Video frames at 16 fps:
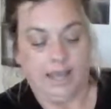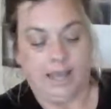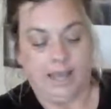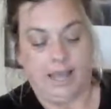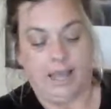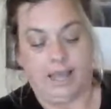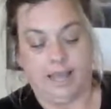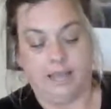
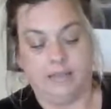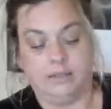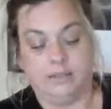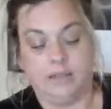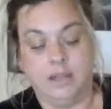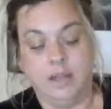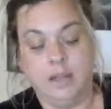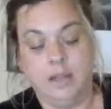And
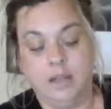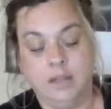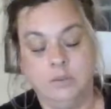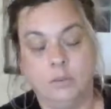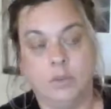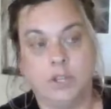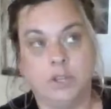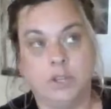
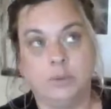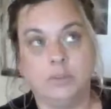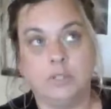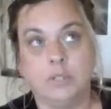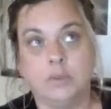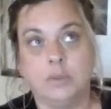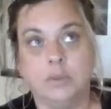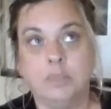when you
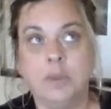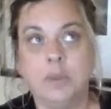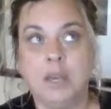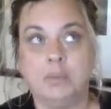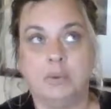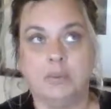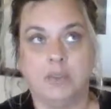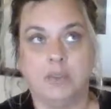deal with
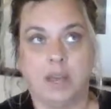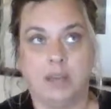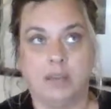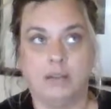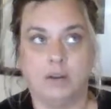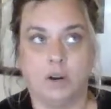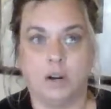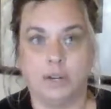people
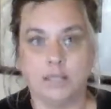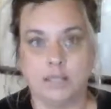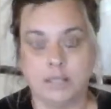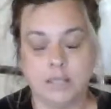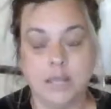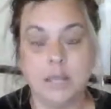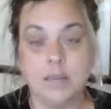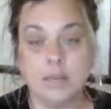that are
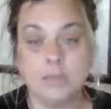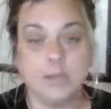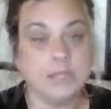asleep,